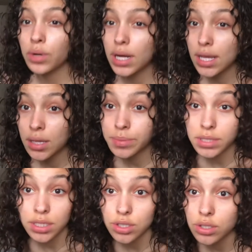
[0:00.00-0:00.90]
to keep
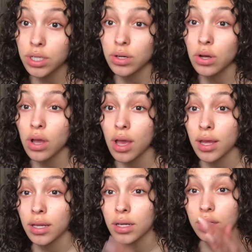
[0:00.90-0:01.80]
sunscreen
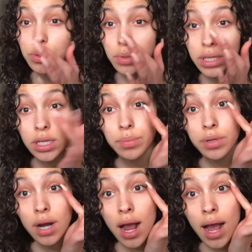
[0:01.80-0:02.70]
on. You want to keep
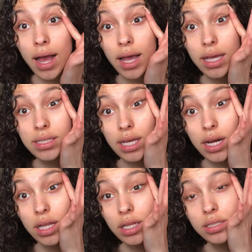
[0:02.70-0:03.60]
your eyes out of the